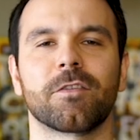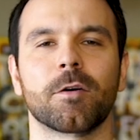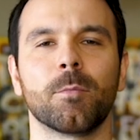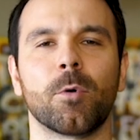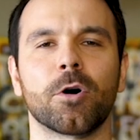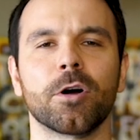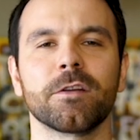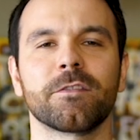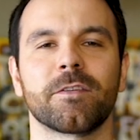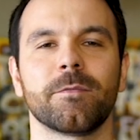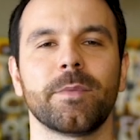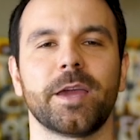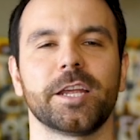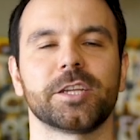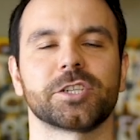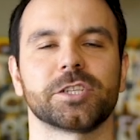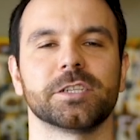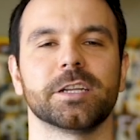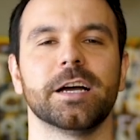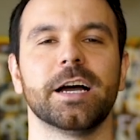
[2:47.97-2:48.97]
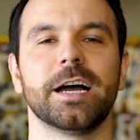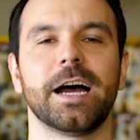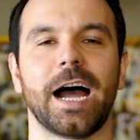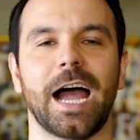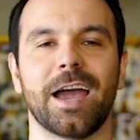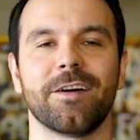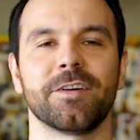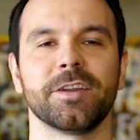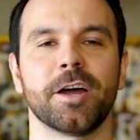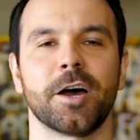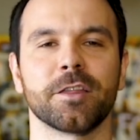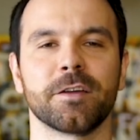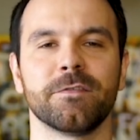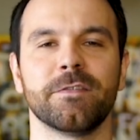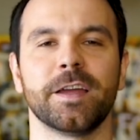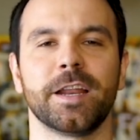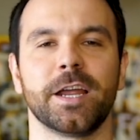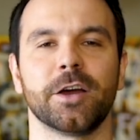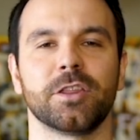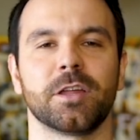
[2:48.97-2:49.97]
For more information, I have another
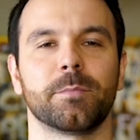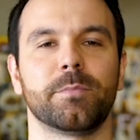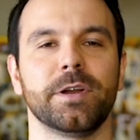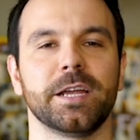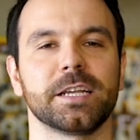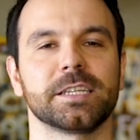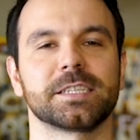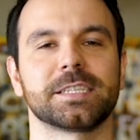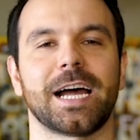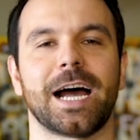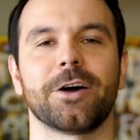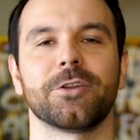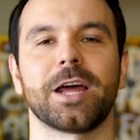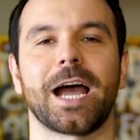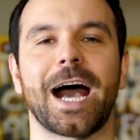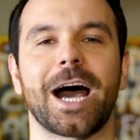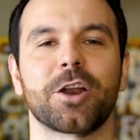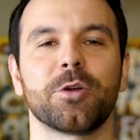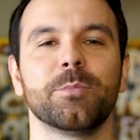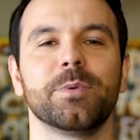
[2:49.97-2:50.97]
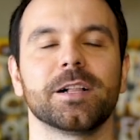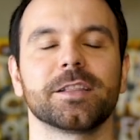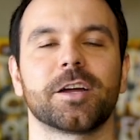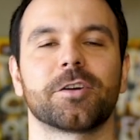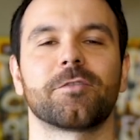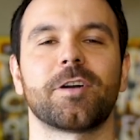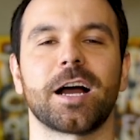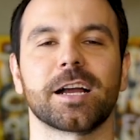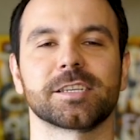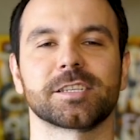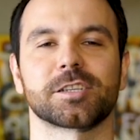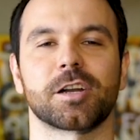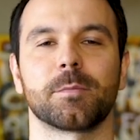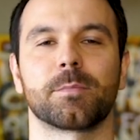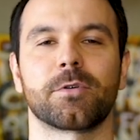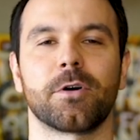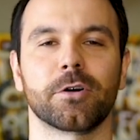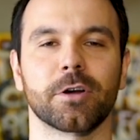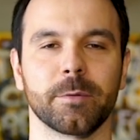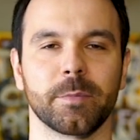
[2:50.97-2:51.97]
video that breaks down how to build a rockstar
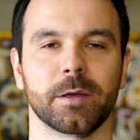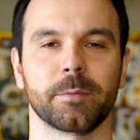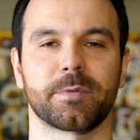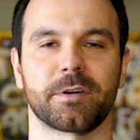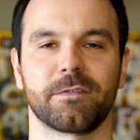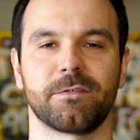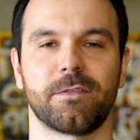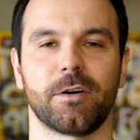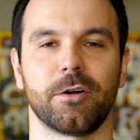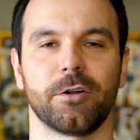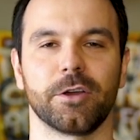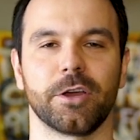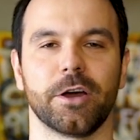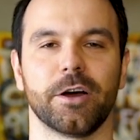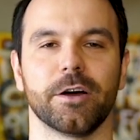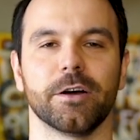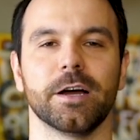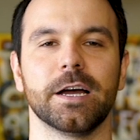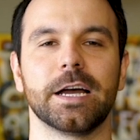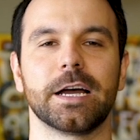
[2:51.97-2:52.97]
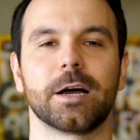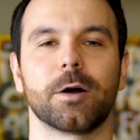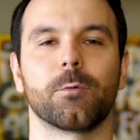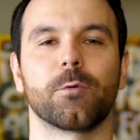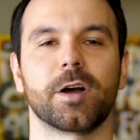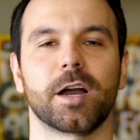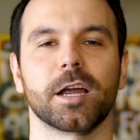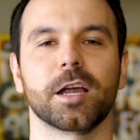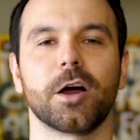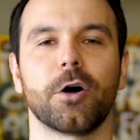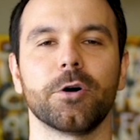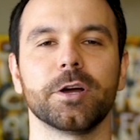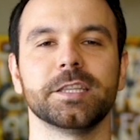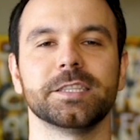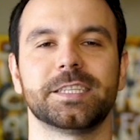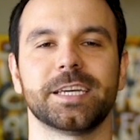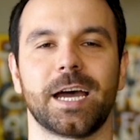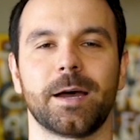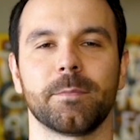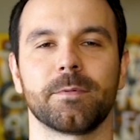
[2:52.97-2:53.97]
programming portfolio, where I go
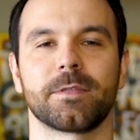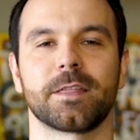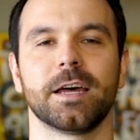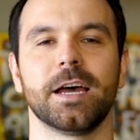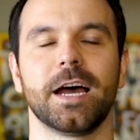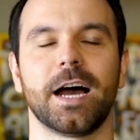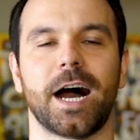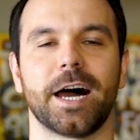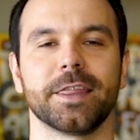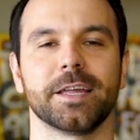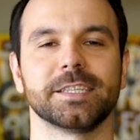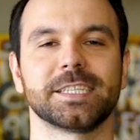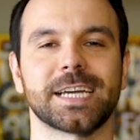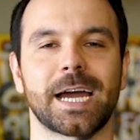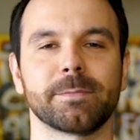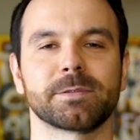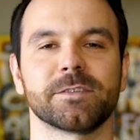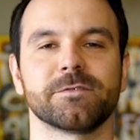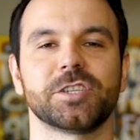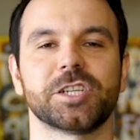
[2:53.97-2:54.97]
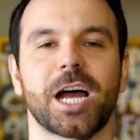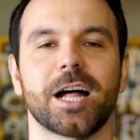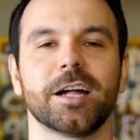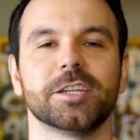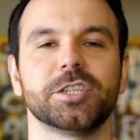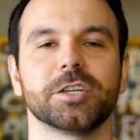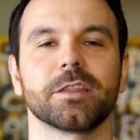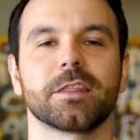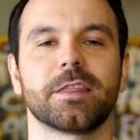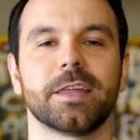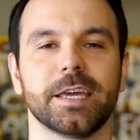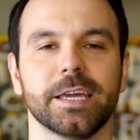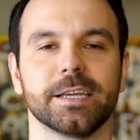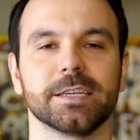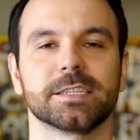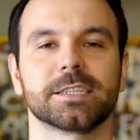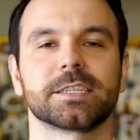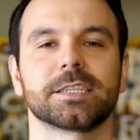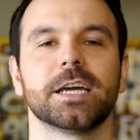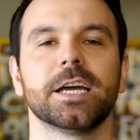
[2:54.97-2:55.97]
in depth on the types of challenging
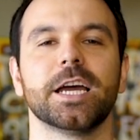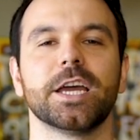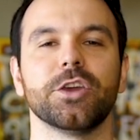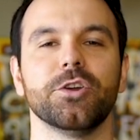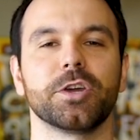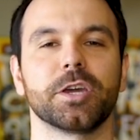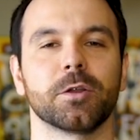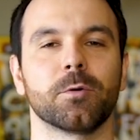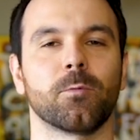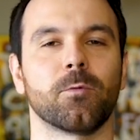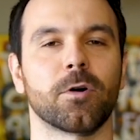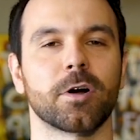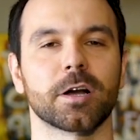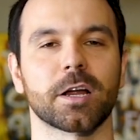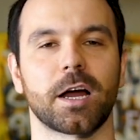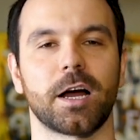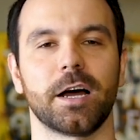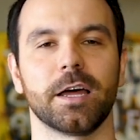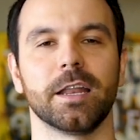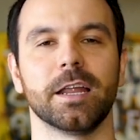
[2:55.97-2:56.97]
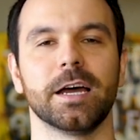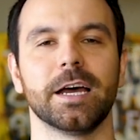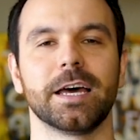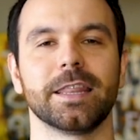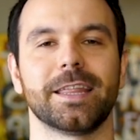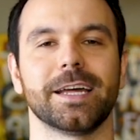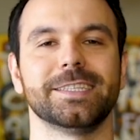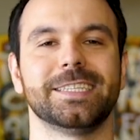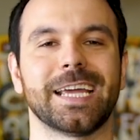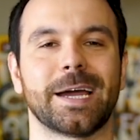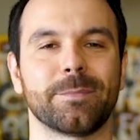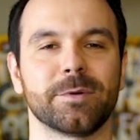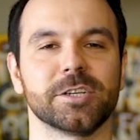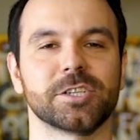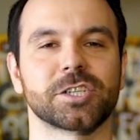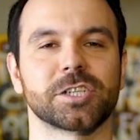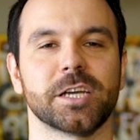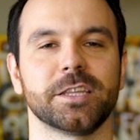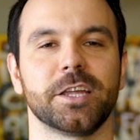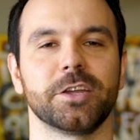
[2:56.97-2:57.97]
things you could work on that
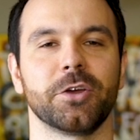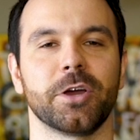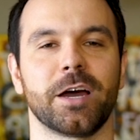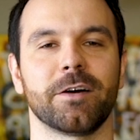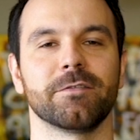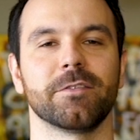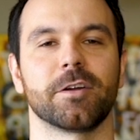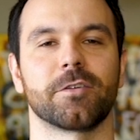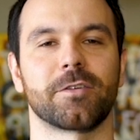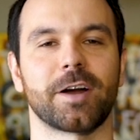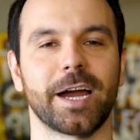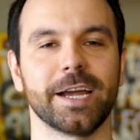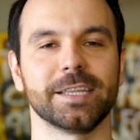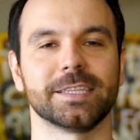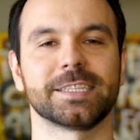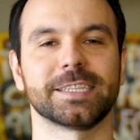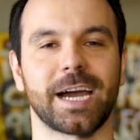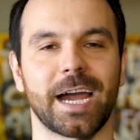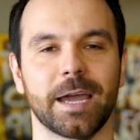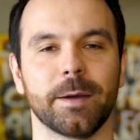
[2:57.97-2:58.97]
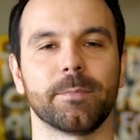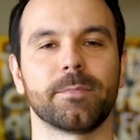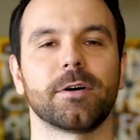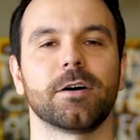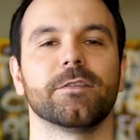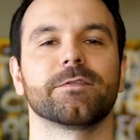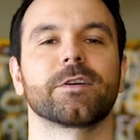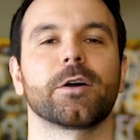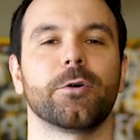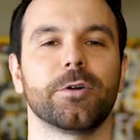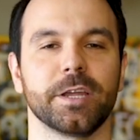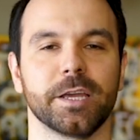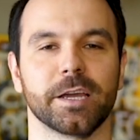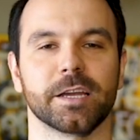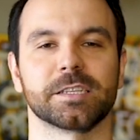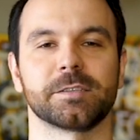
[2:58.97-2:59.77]
demonstrate that you have the right type of coding